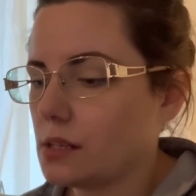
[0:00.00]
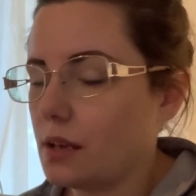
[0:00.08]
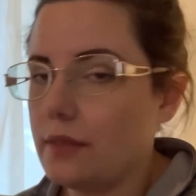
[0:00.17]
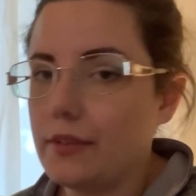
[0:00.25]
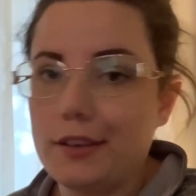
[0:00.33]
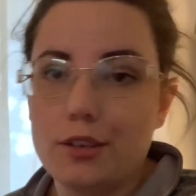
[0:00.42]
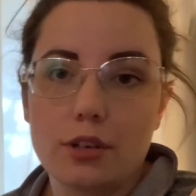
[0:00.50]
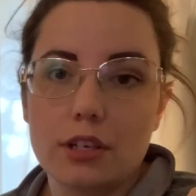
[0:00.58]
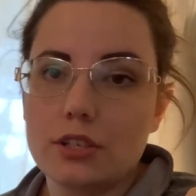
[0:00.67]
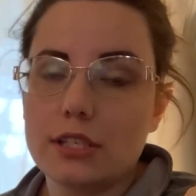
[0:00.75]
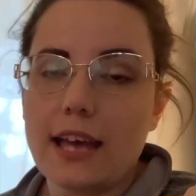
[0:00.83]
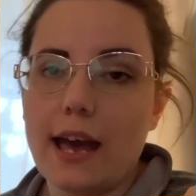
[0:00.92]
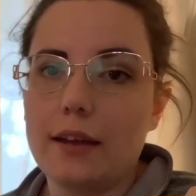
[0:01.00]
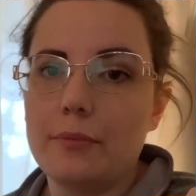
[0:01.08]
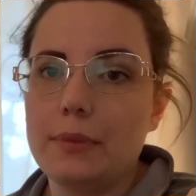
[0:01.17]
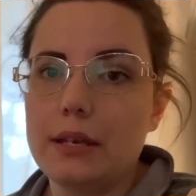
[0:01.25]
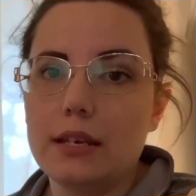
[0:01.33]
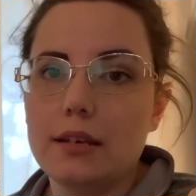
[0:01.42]
And then you can just add
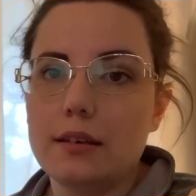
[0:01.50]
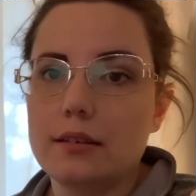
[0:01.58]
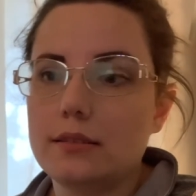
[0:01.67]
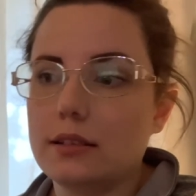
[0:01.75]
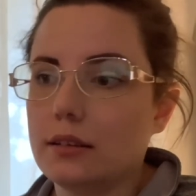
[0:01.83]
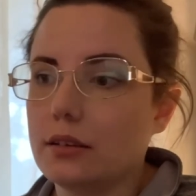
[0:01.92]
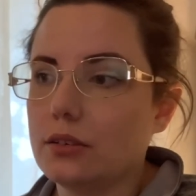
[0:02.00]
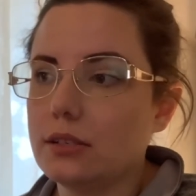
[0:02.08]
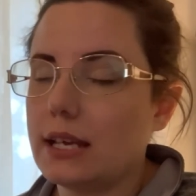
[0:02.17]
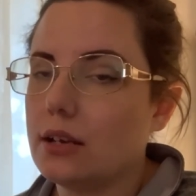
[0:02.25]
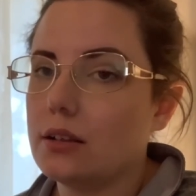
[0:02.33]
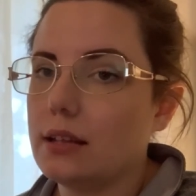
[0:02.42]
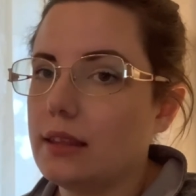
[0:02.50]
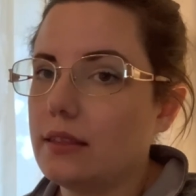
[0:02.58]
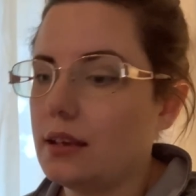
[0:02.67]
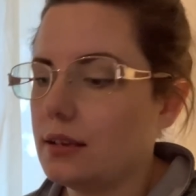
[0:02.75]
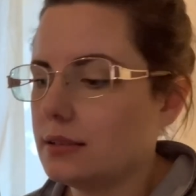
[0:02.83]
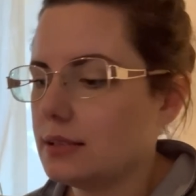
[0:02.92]
beads and little dangly
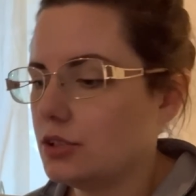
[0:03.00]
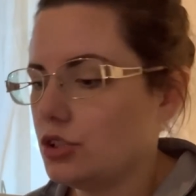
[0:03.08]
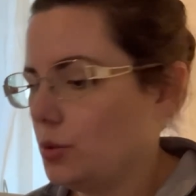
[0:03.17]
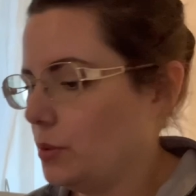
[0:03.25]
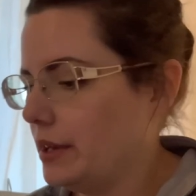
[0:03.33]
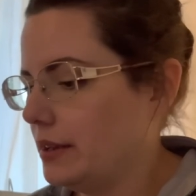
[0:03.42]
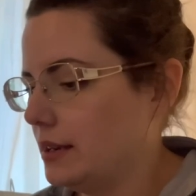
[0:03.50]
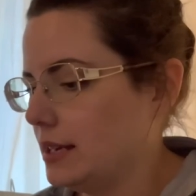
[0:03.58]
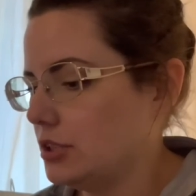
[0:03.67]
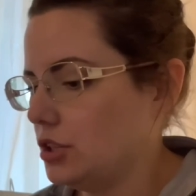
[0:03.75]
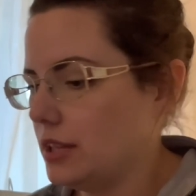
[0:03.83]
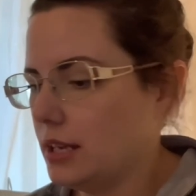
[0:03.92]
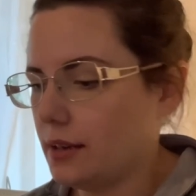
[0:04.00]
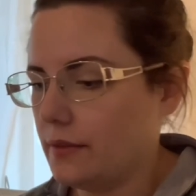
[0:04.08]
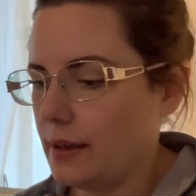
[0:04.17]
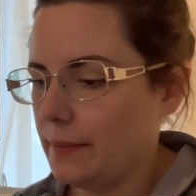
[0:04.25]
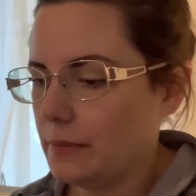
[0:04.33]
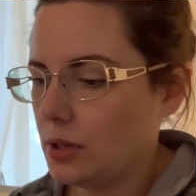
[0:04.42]
things as you want and as you think of
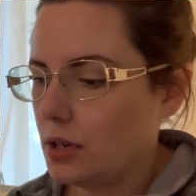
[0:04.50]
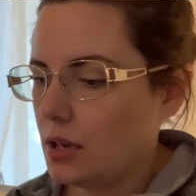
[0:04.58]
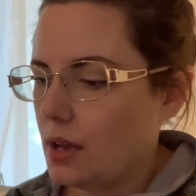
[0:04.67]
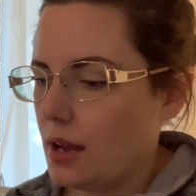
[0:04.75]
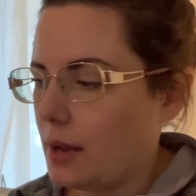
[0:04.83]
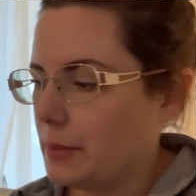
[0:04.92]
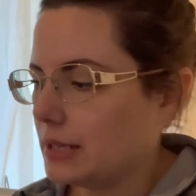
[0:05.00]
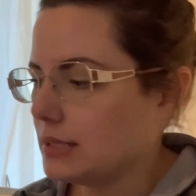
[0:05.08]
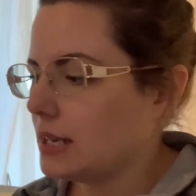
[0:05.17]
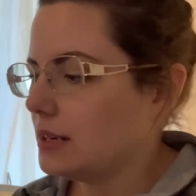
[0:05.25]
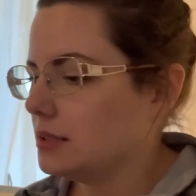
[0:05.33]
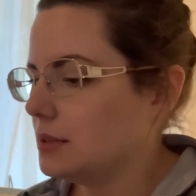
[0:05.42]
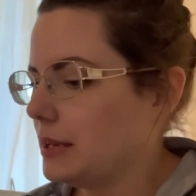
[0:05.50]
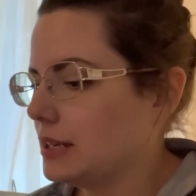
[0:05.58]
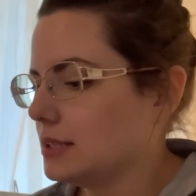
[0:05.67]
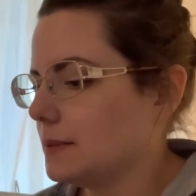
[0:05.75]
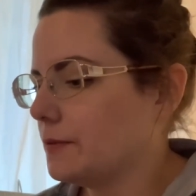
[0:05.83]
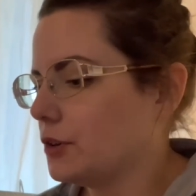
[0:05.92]
it. I'm excited to make
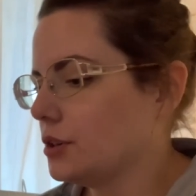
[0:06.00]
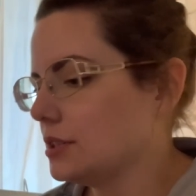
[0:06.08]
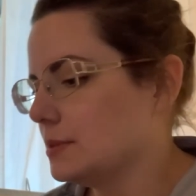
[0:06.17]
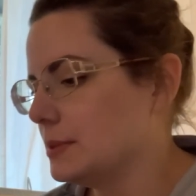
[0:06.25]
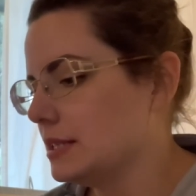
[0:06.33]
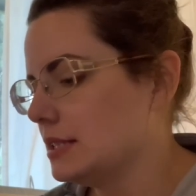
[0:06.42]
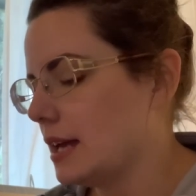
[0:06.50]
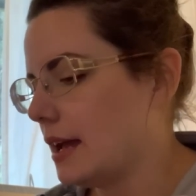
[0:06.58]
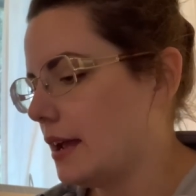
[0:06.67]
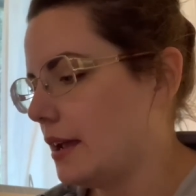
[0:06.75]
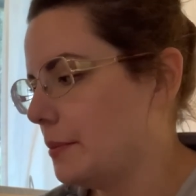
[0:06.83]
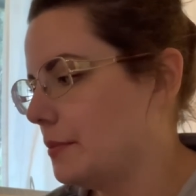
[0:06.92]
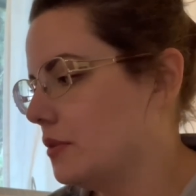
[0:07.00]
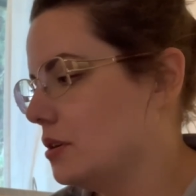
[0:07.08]
some for Christmas time.